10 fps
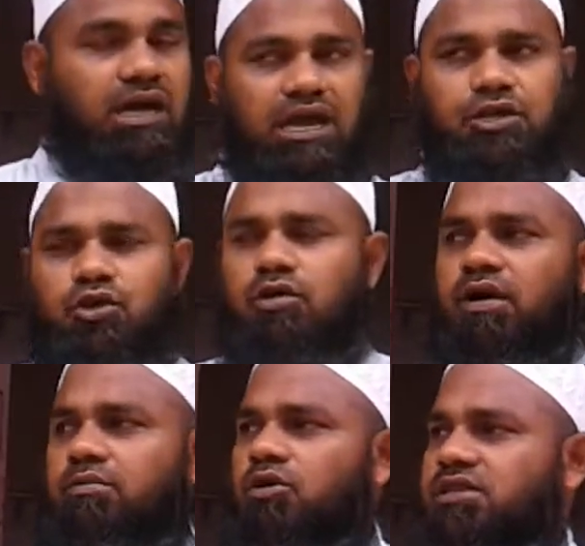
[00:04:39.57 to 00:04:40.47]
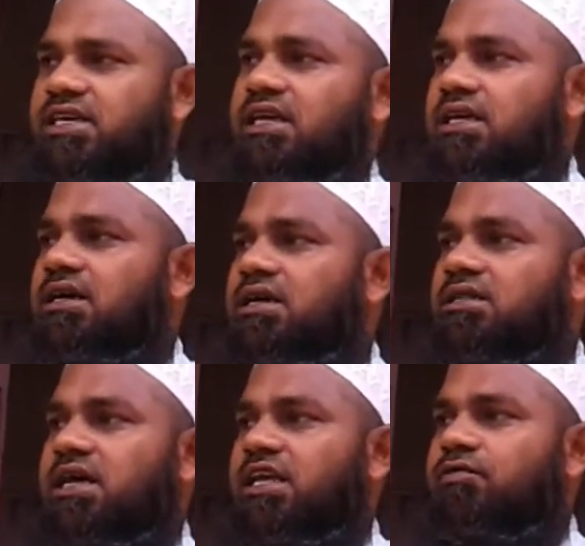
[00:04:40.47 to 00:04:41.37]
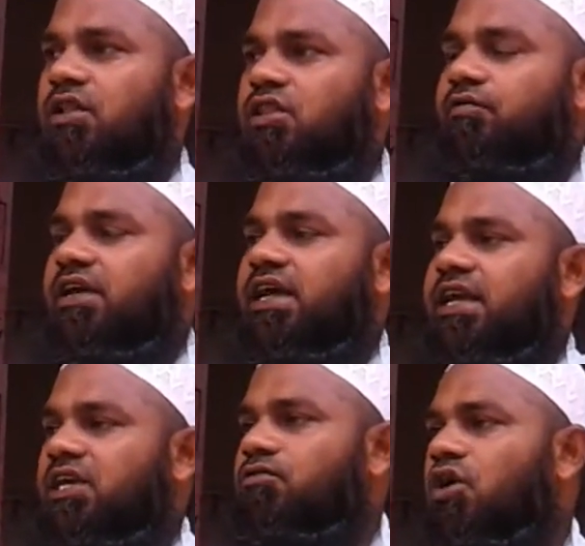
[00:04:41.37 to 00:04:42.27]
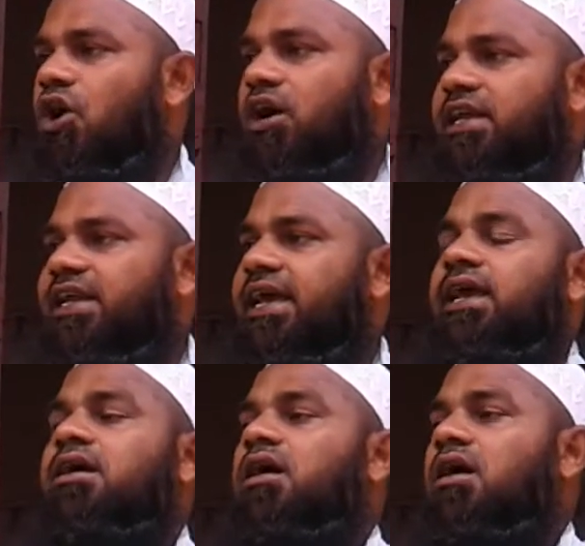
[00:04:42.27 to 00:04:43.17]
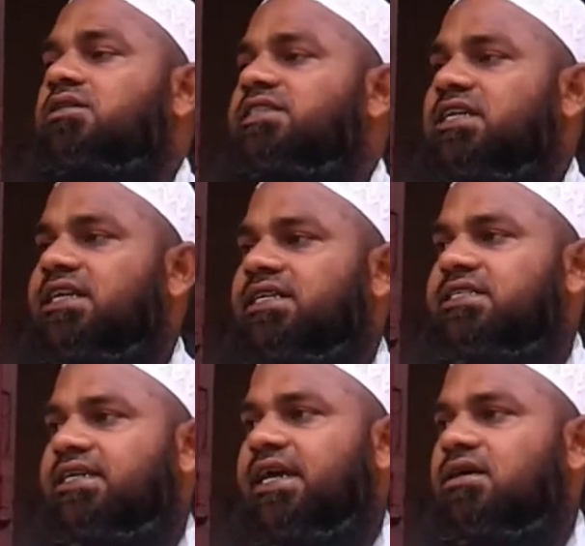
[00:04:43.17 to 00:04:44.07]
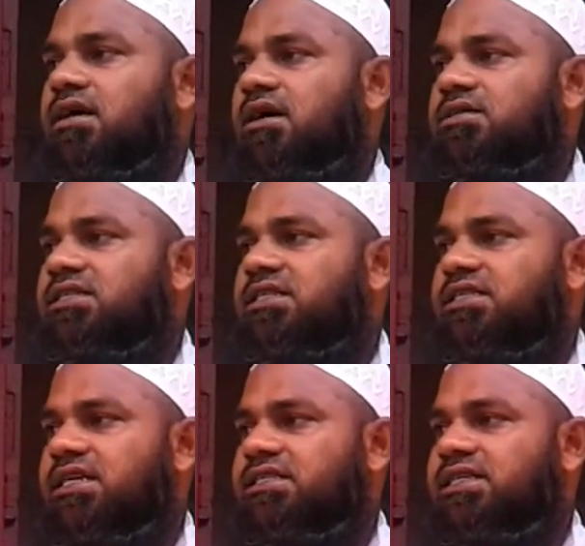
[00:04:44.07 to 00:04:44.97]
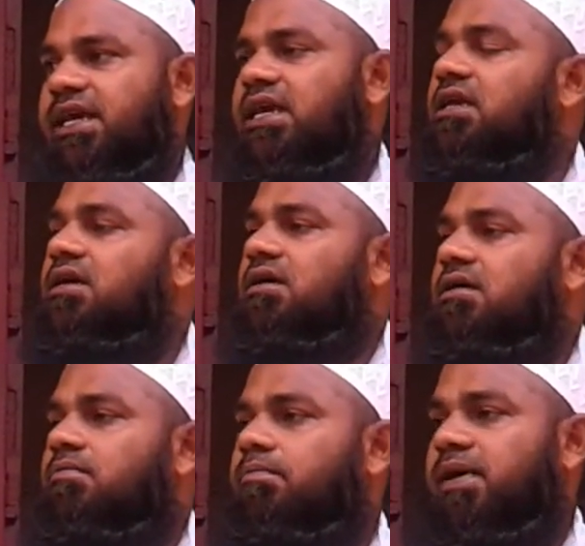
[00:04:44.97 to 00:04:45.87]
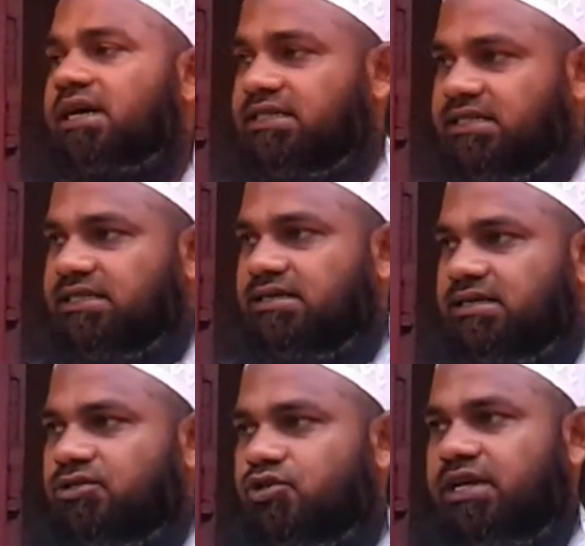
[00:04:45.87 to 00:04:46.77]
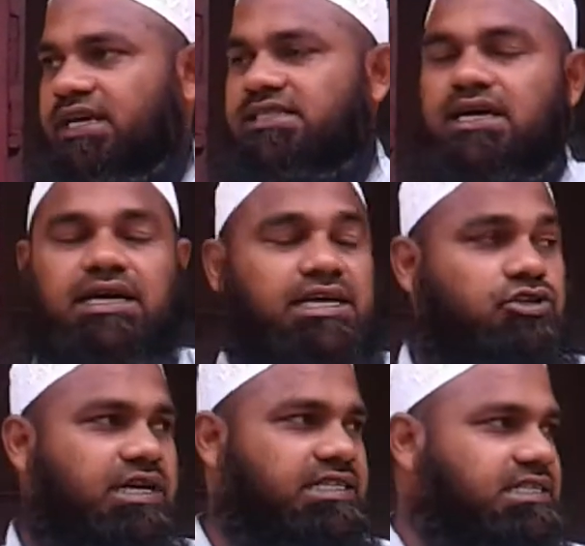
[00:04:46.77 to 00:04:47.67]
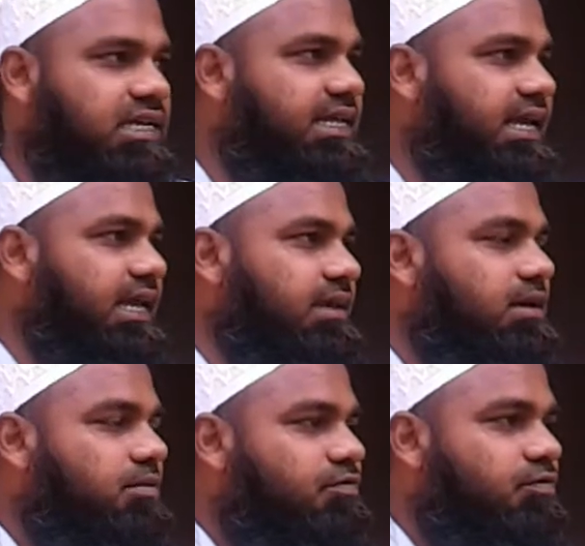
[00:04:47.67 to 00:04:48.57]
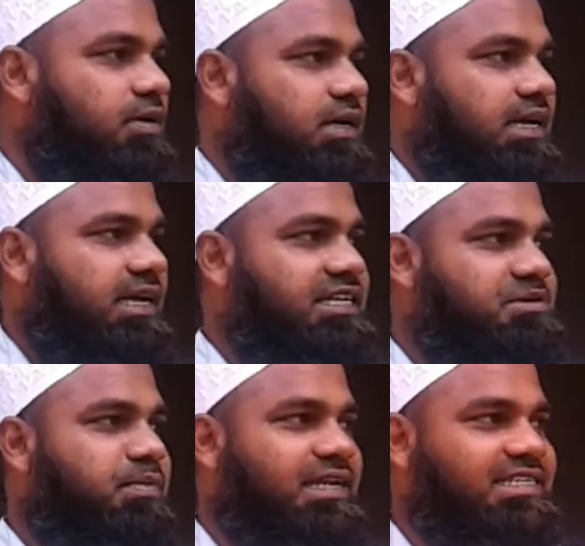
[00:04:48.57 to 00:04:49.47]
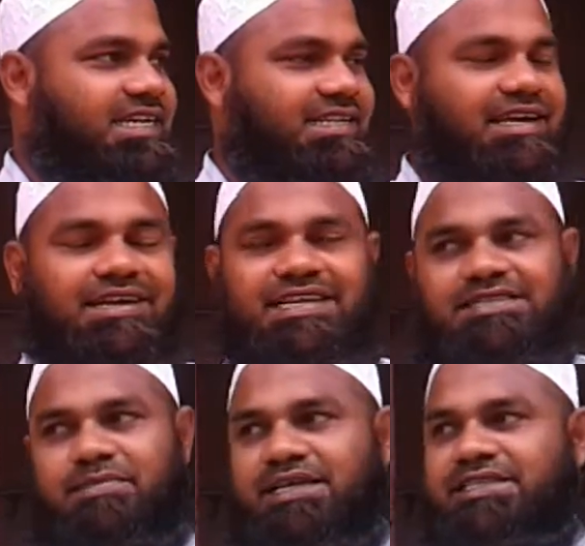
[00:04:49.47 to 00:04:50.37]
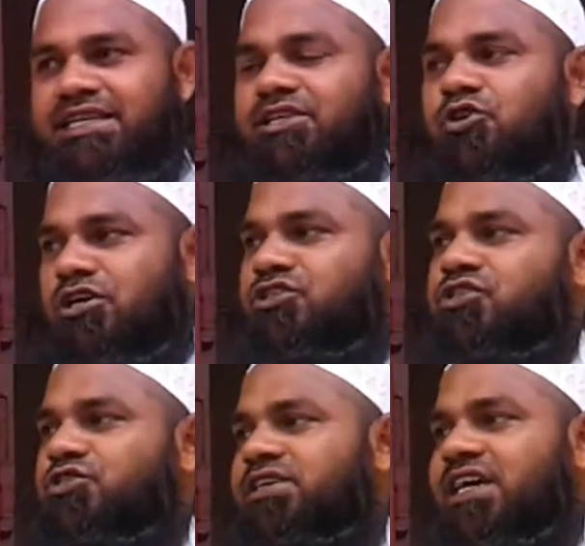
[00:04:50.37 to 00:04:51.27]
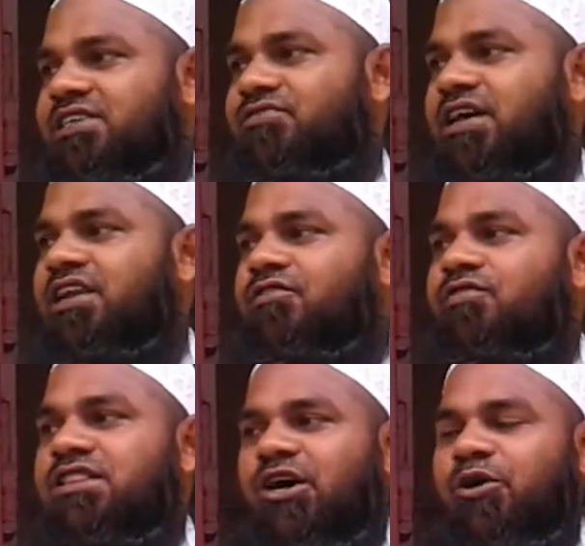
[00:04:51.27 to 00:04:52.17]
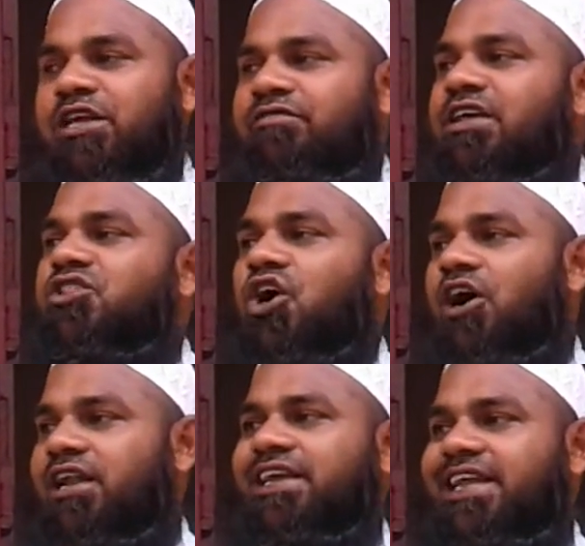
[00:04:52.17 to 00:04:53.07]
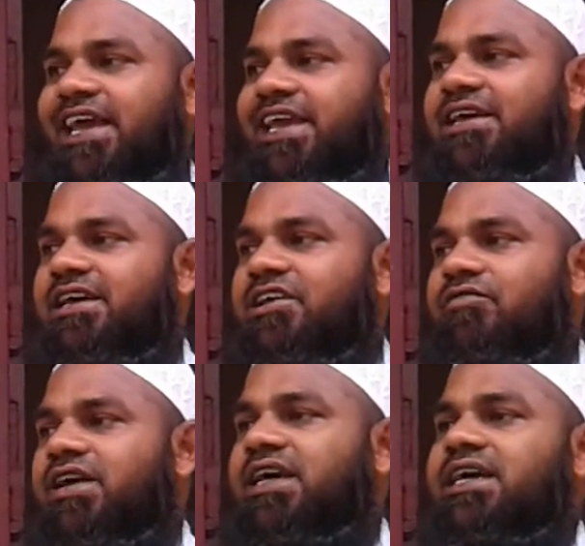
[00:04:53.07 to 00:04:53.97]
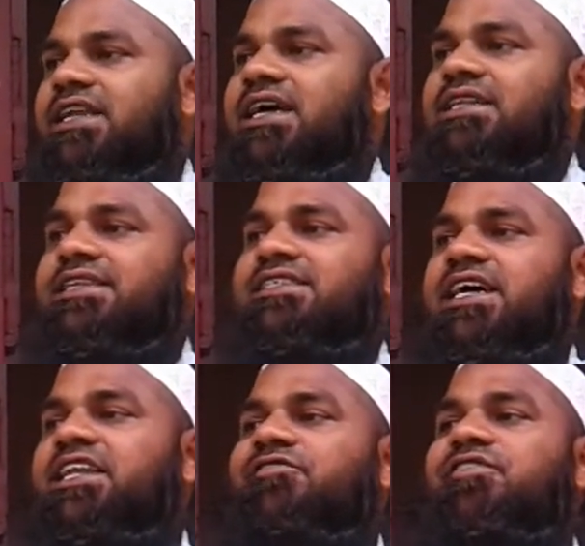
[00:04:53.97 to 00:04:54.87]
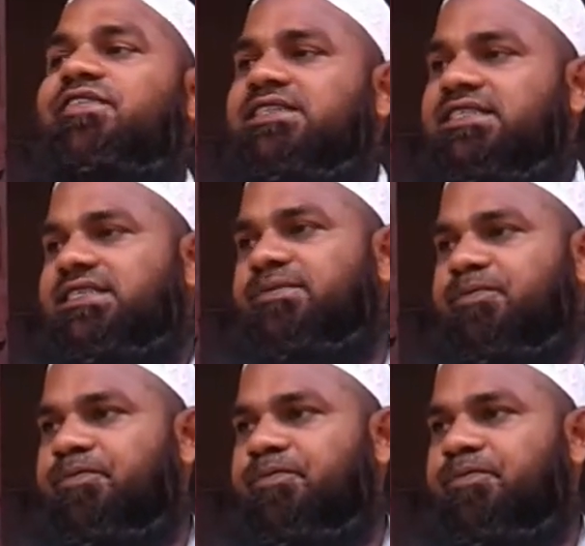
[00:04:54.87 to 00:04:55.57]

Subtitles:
One more thing, that even though we're gonna give the holiday on Children's Day, on Teachers' Day, but today is the educational day. It is mentioned in the Constitution as well. Without giving the holiday, we're going to conduct this kind of event.